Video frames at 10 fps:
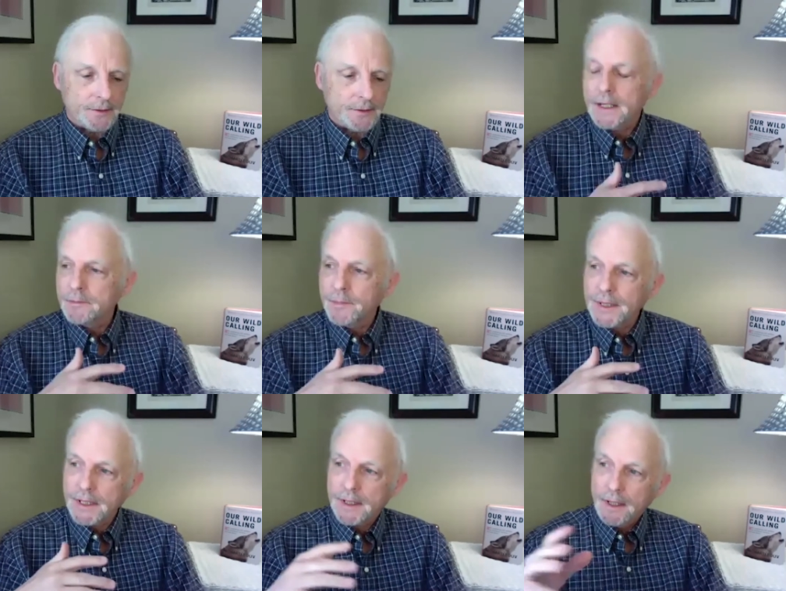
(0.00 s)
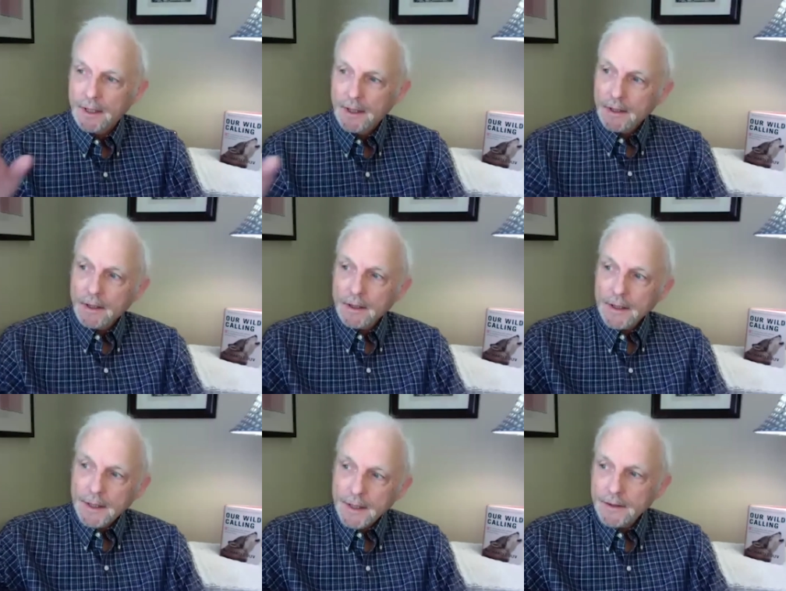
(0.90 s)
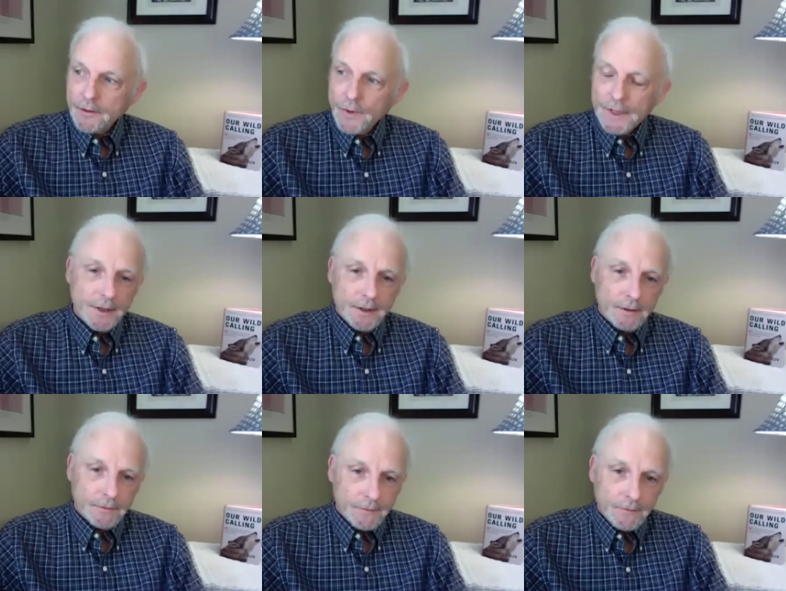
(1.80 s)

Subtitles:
It can be in the window